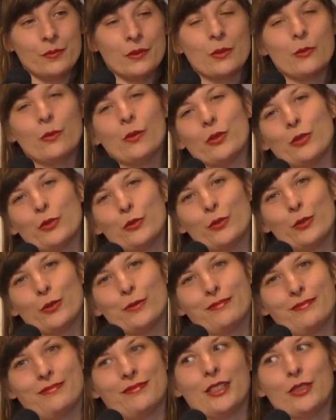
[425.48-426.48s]
Wonderful.
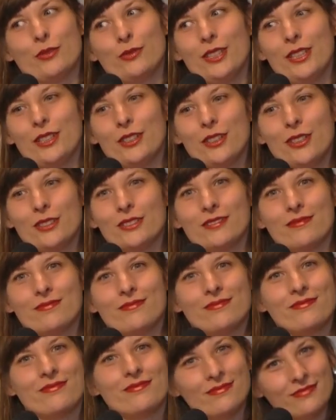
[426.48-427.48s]
That's really good.
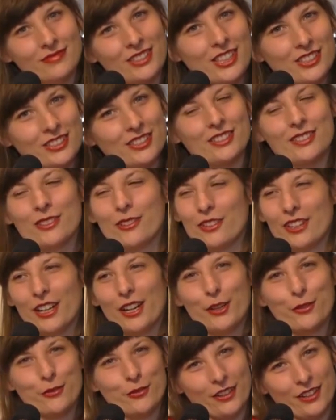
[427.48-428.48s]
Yes, or
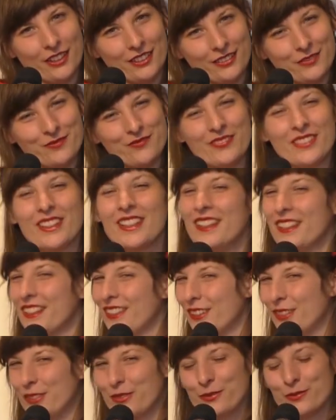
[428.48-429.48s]
high five,
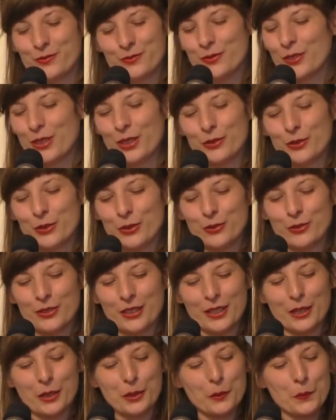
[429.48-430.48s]
whatever you
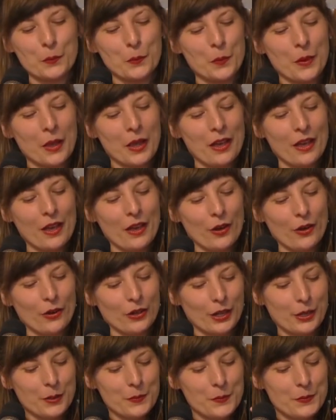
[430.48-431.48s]
feel like.
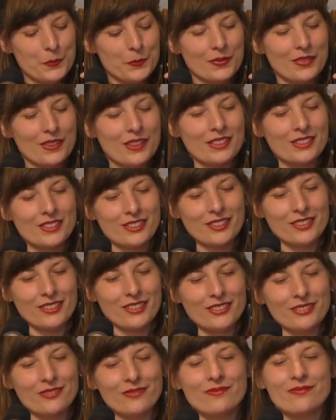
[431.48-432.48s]
Okay,
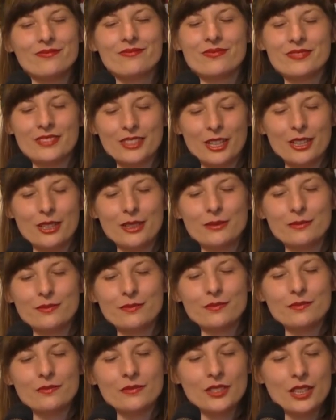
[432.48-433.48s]
so
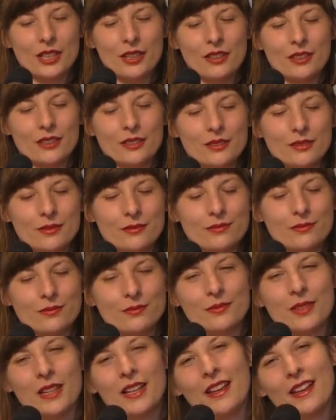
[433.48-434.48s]
dum
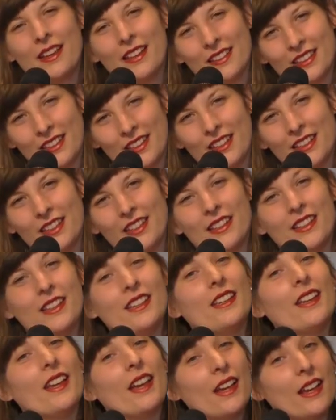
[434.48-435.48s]
dum,
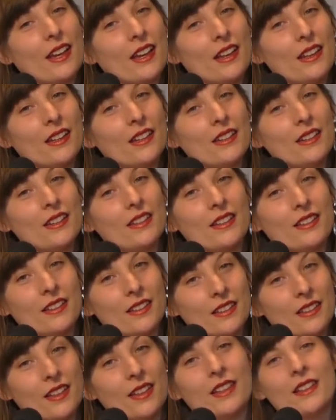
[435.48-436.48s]
G
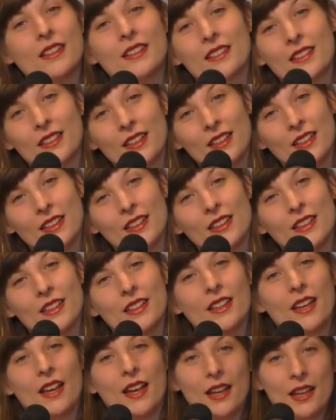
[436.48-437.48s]
A
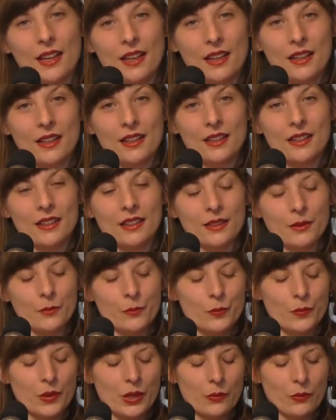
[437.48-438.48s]
G A.
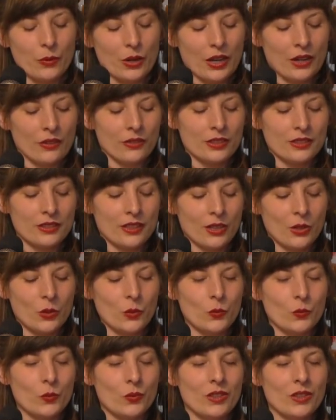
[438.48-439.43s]
We have it now.